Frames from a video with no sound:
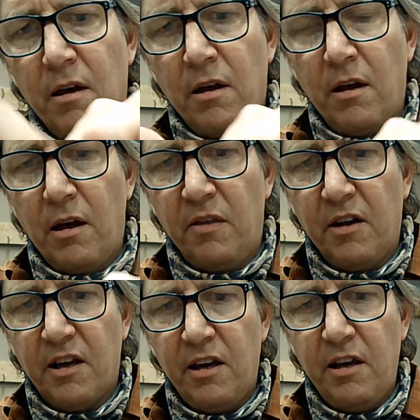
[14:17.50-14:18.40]
and the
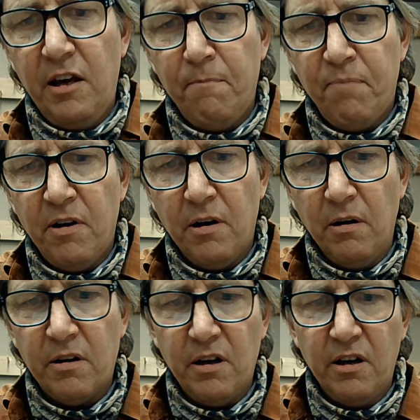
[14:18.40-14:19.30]
key
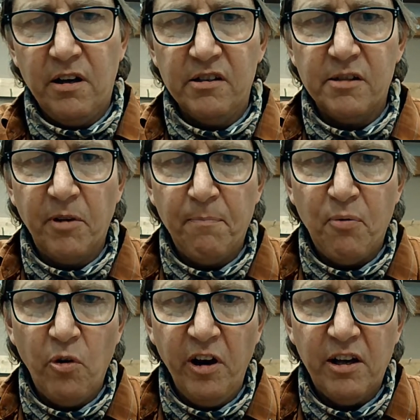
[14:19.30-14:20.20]
part is I'm going to
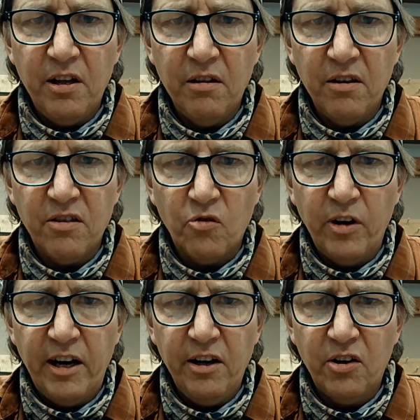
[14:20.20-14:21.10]
point the
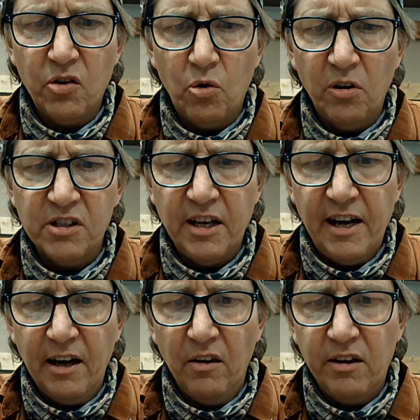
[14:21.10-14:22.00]
thread towards the
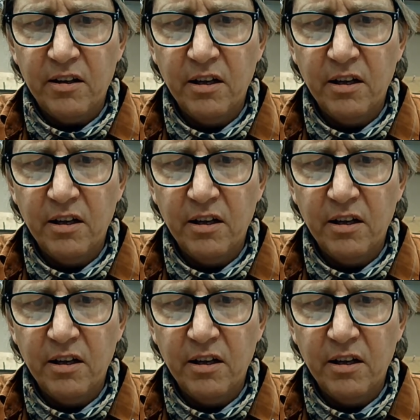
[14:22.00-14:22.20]
eyelet.